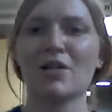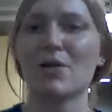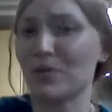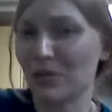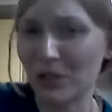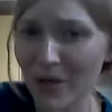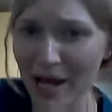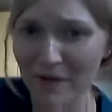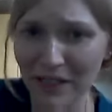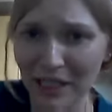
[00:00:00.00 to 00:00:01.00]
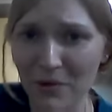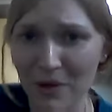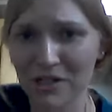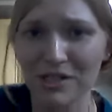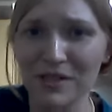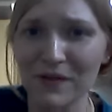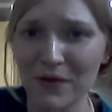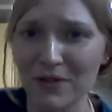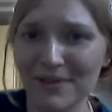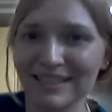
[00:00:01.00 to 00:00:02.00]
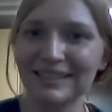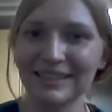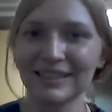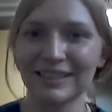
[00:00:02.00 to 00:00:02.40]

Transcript: don't know, do you have any questions for me?